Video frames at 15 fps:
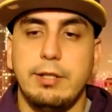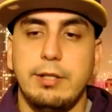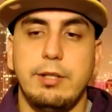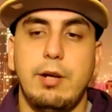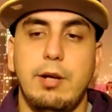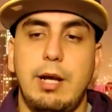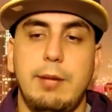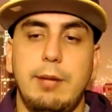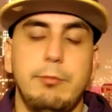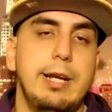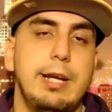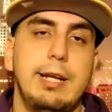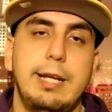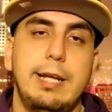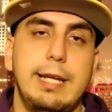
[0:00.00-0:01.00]
I'm
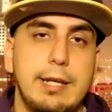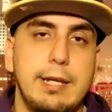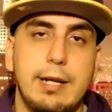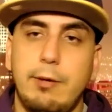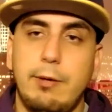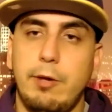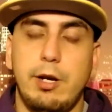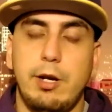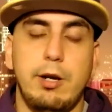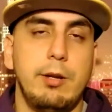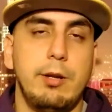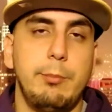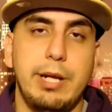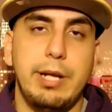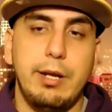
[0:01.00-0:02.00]
ready to get cut. I want to earn
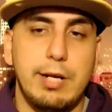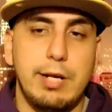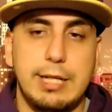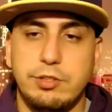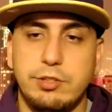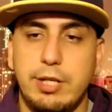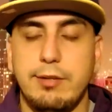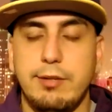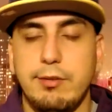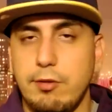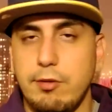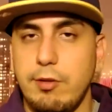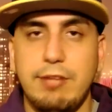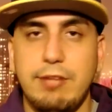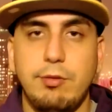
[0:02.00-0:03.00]
a bigger contract. And
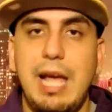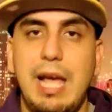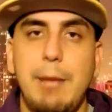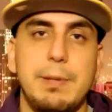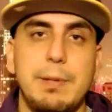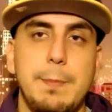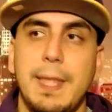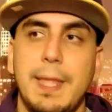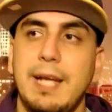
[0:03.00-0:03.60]
so that's what happened.